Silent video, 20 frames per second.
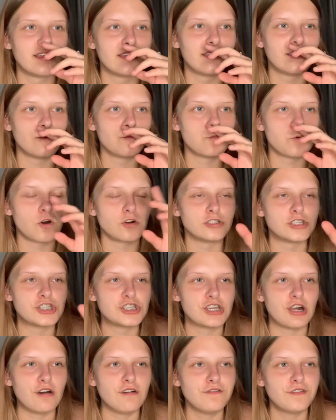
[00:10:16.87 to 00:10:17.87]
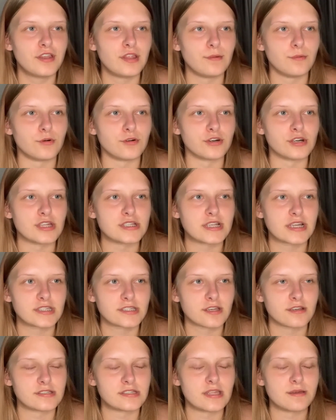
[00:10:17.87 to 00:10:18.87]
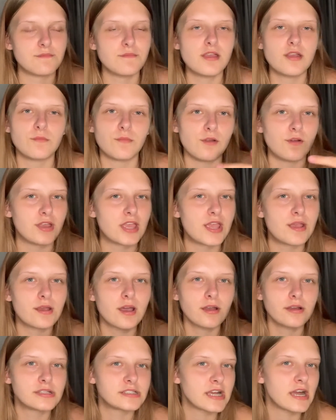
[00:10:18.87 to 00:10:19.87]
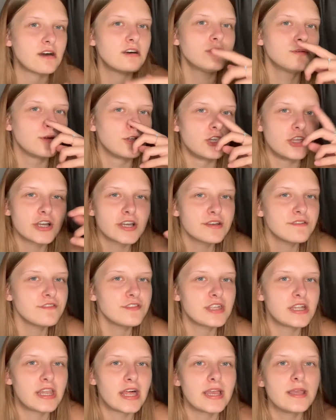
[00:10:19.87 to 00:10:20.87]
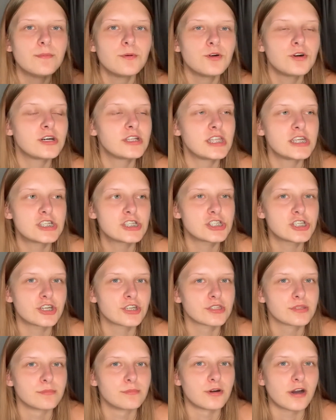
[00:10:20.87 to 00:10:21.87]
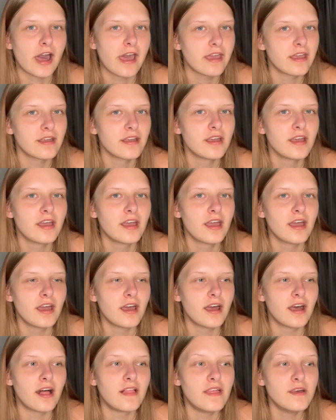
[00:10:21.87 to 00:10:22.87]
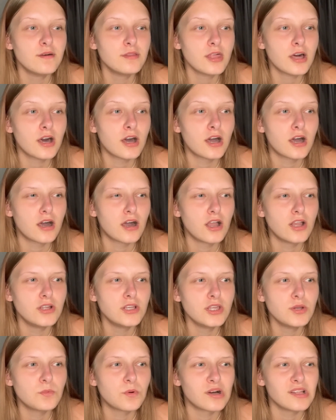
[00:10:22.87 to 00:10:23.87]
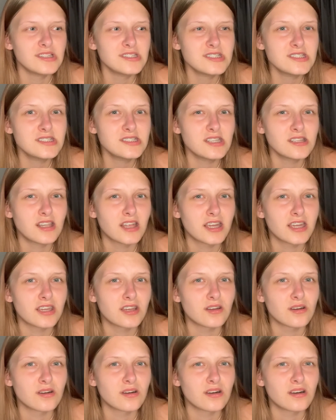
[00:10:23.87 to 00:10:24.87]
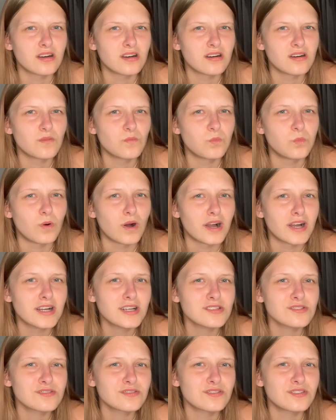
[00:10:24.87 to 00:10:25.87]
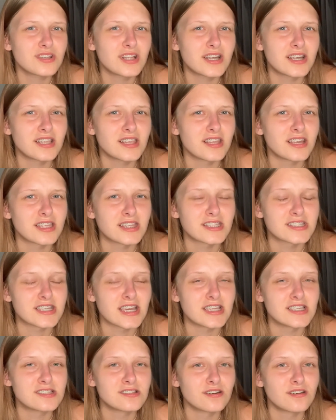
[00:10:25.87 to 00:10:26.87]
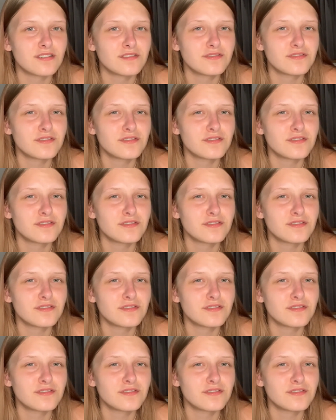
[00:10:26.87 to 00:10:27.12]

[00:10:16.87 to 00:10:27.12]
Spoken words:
were on the shelf anymore at the Tesco's near me, and we would keep going down and we were looking for the label, and they just took them away. And they were the only ones that like worked or I like the taste of.